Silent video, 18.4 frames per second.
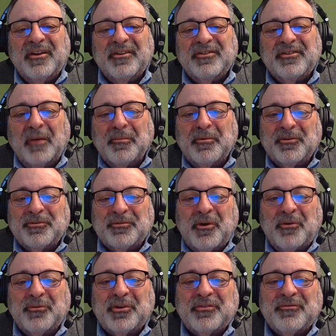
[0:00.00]
Doubles
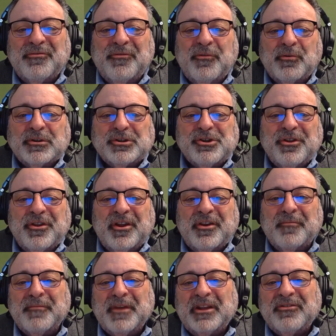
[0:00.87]
wrote in Fortune
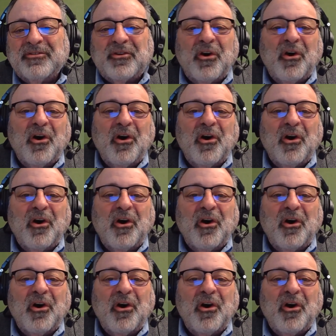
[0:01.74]
that amidst